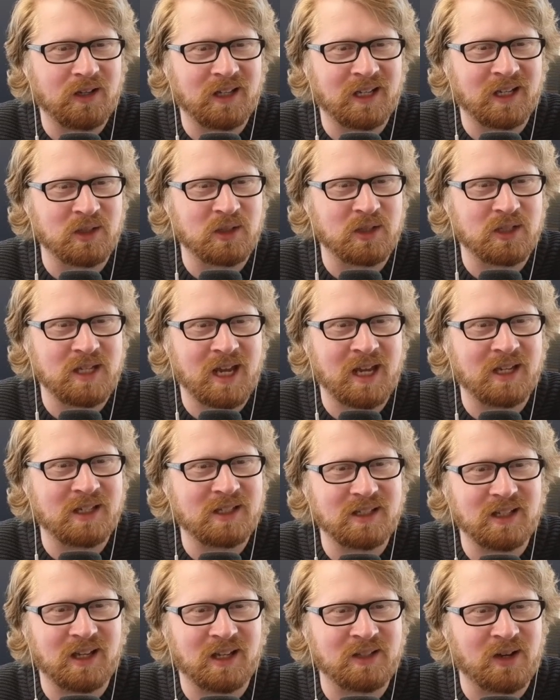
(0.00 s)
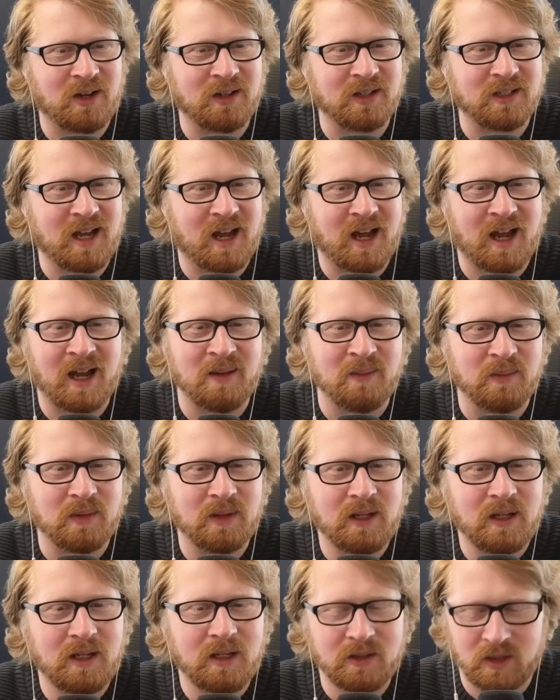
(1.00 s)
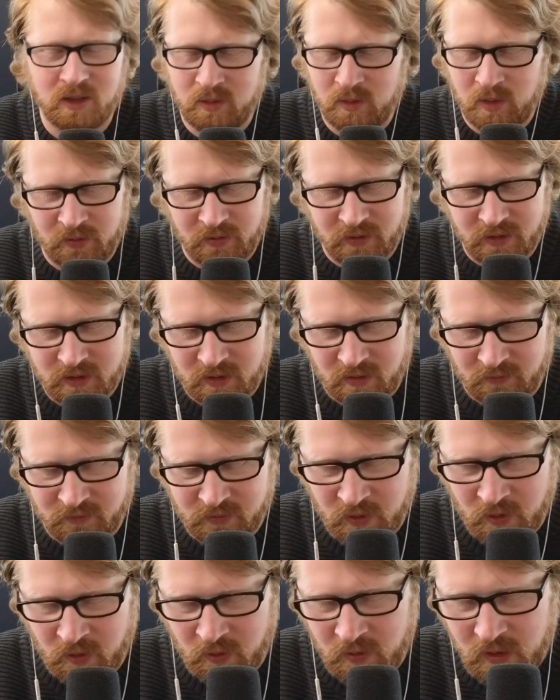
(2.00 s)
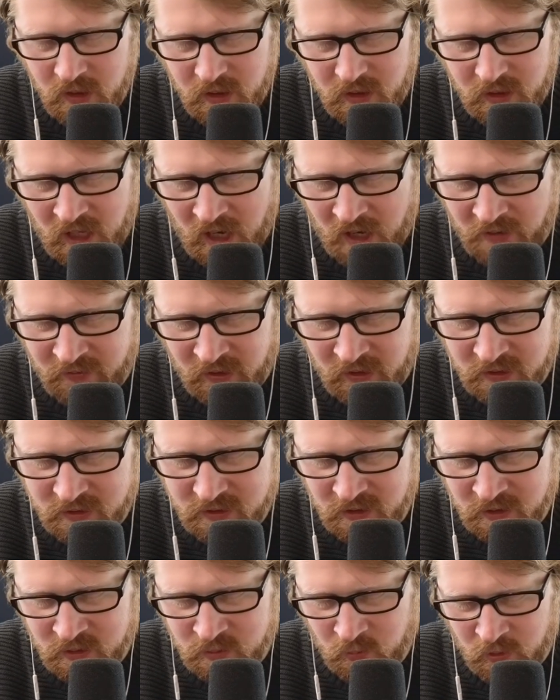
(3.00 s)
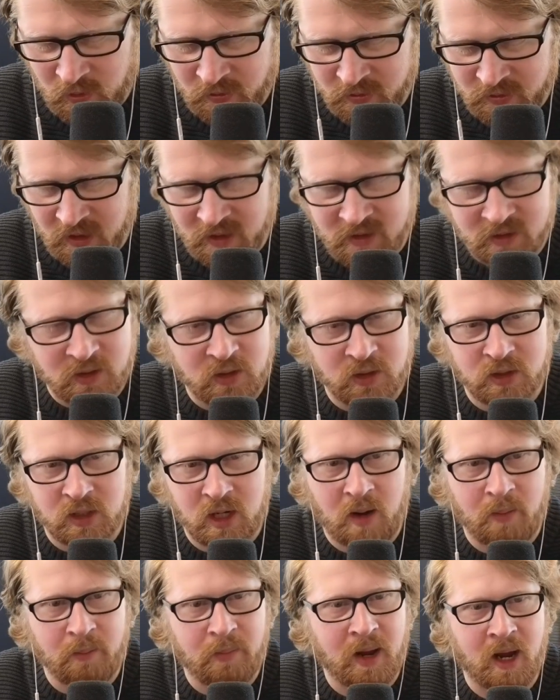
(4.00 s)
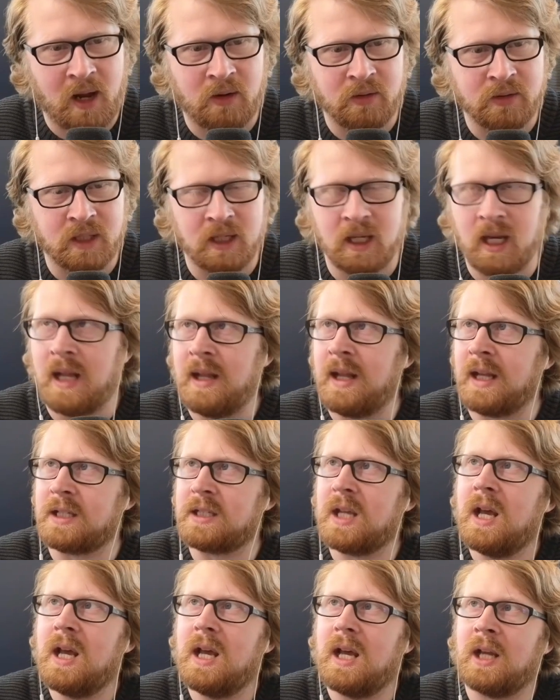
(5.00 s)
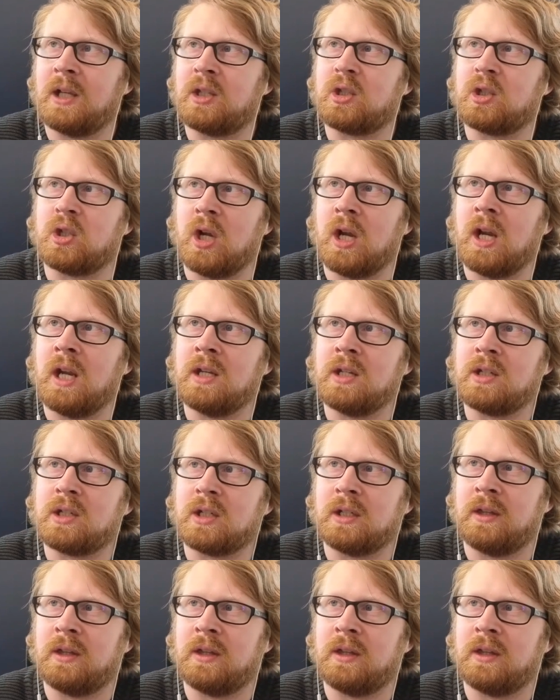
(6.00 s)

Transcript: Like it just takes a ton of time to do all this stuff. So yeah, I think it's one of those things that just compounds, and it's changed the